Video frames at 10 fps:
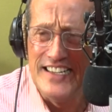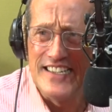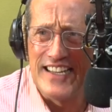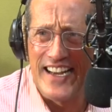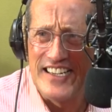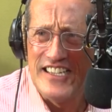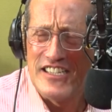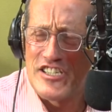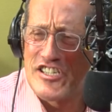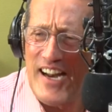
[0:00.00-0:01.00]
like
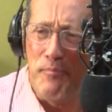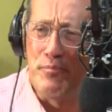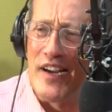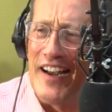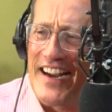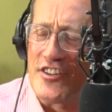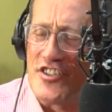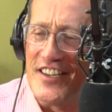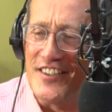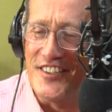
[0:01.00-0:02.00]
stamp
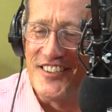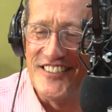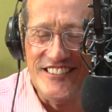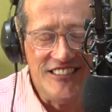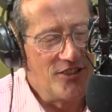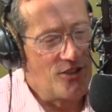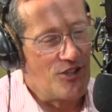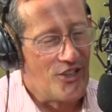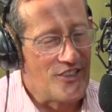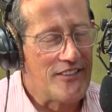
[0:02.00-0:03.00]
collecting.
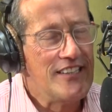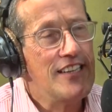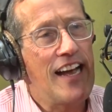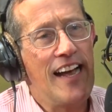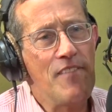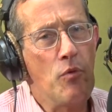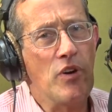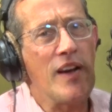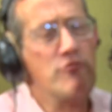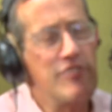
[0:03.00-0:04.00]
Or what
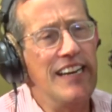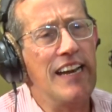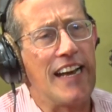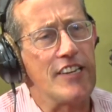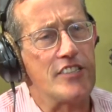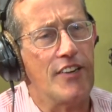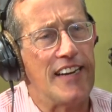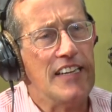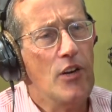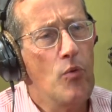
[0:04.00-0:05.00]
do I really like
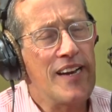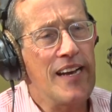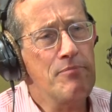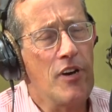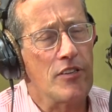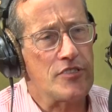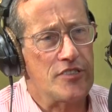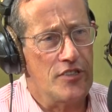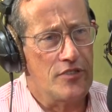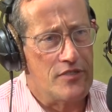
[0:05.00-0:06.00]
doing? When I'm not
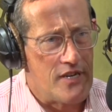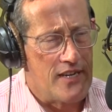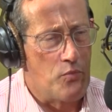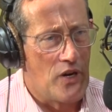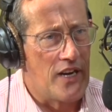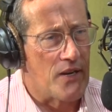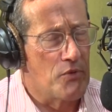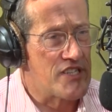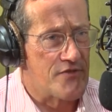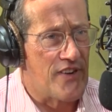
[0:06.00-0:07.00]
working,
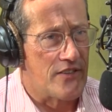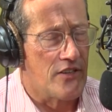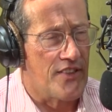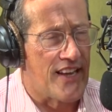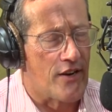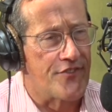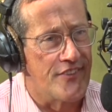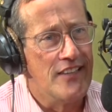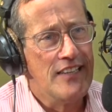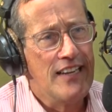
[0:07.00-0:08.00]
which is not that
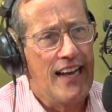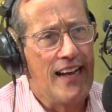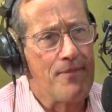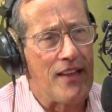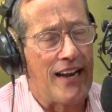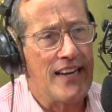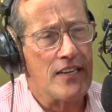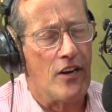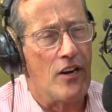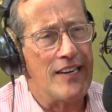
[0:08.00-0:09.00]
often, I
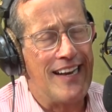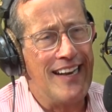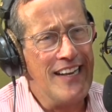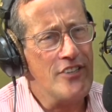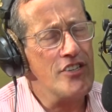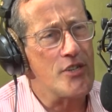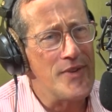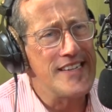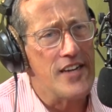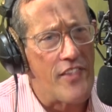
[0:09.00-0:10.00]
like just
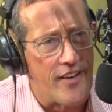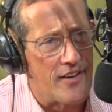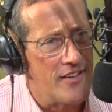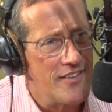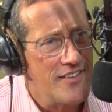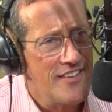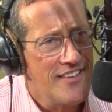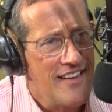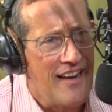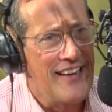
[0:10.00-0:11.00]
doing nothing.
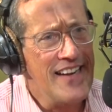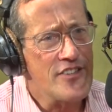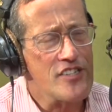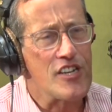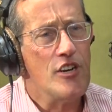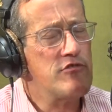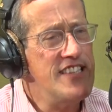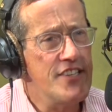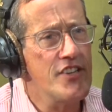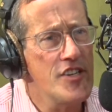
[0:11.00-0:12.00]
I like just
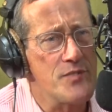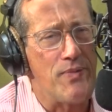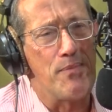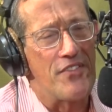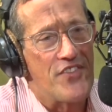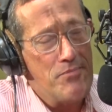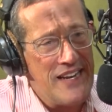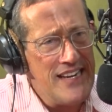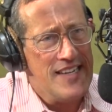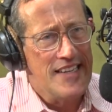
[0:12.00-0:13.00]
reading the newspaper. For
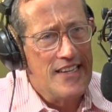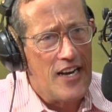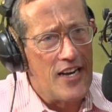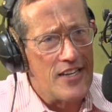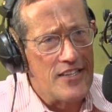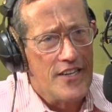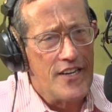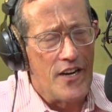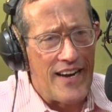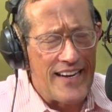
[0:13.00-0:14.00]
me, you
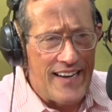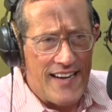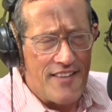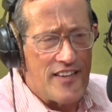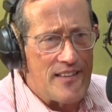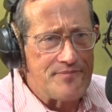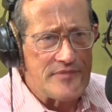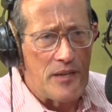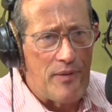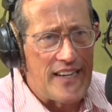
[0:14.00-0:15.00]
know, I have
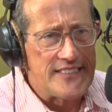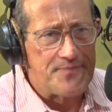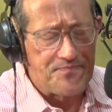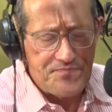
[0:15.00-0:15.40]
a place